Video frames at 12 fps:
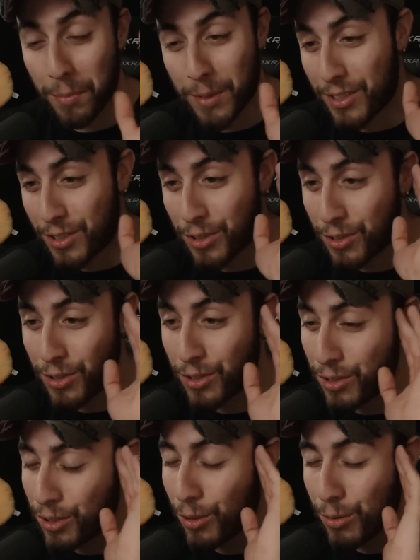
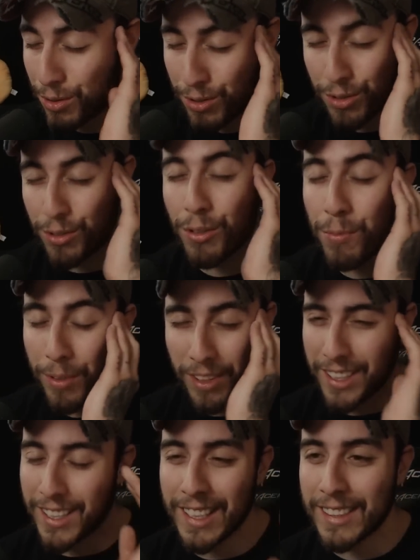so stupidly
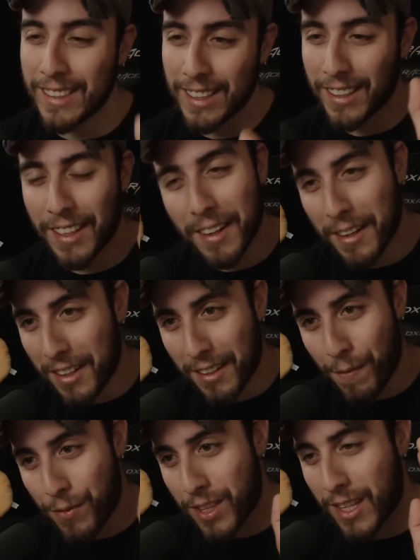easy
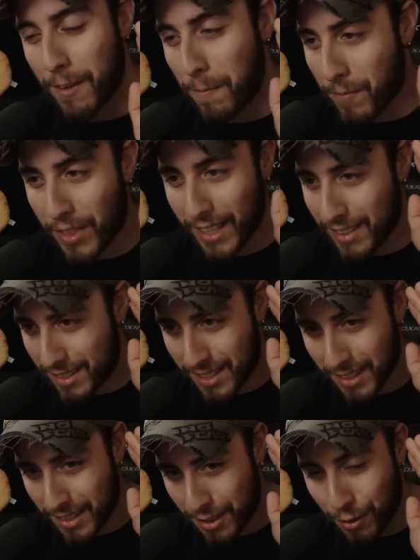
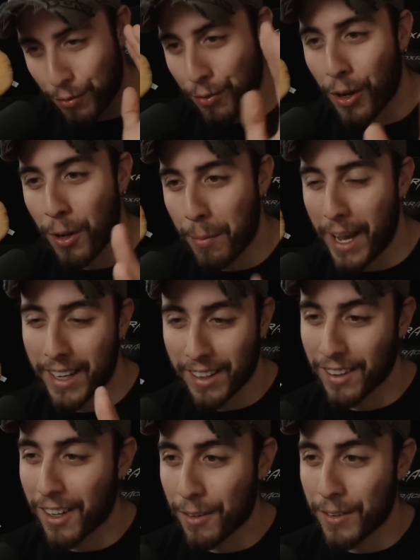to fall back in
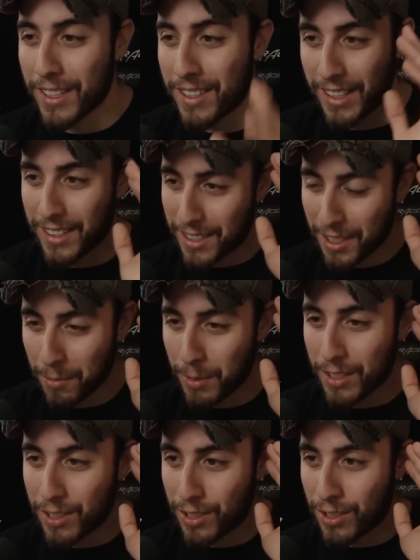love. It's gonna be
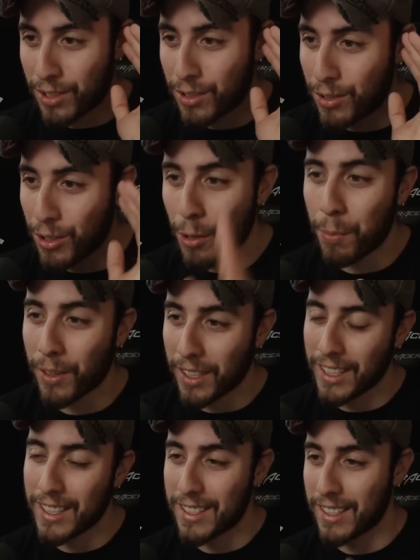stupidly
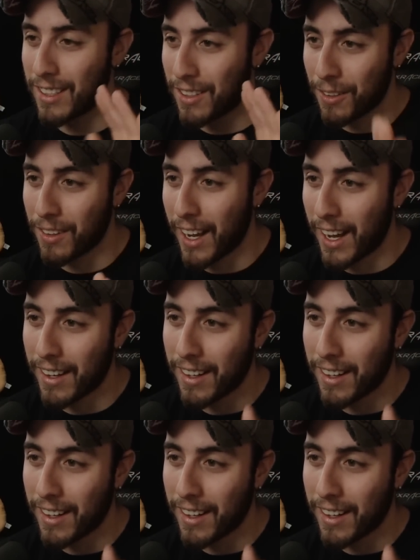easy to do that.